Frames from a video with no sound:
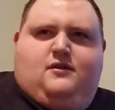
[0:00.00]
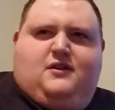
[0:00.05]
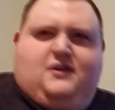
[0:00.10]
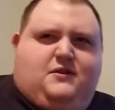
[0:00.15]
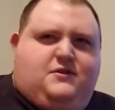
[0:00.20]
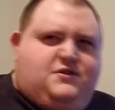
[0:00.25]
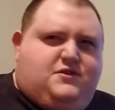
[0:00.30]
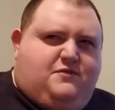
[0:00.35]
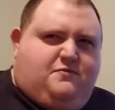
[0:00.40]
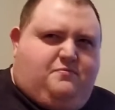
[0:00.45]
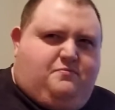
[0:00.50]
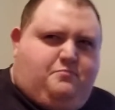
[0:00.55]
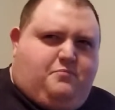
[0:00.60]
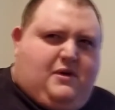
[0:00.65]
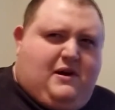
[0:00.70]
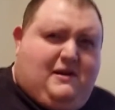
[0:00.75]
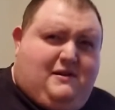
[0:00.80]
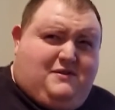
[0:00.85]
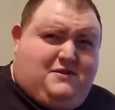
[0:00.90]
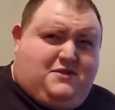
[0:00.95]
The ghost of
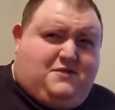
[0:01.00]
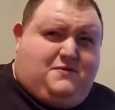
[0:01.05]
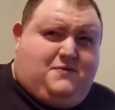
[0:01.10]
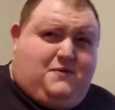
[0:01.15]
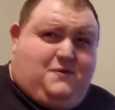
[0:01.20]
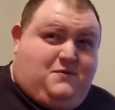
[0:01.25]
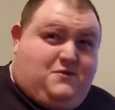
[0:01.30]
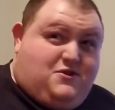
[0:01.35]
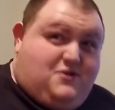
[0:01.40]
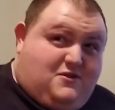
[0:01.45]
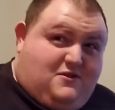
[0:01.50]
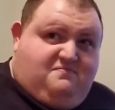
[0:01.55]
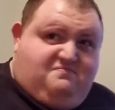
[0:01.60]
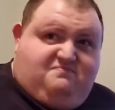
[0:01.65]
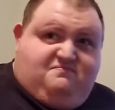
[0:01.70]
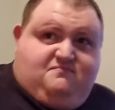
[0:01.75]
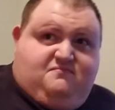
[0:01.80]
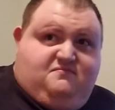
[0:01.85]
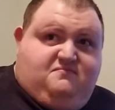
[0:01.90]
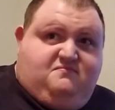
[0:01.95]
Pirate's Future?
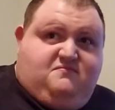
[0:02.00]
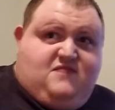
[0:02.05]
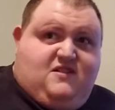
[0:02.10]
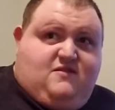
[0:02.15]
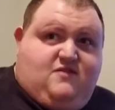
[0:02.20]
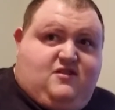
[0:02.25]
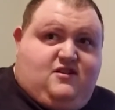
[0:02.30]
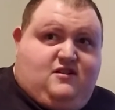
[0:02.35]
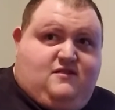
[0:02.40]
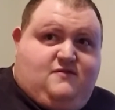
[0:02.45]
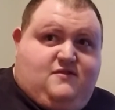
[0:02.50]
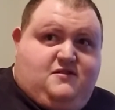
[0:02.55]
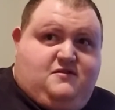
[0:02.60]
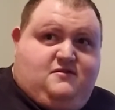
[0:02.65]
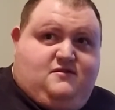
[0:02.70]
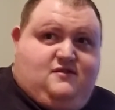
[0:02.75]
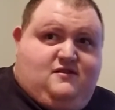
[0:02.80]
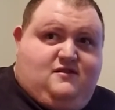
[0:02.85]
Never heard of you.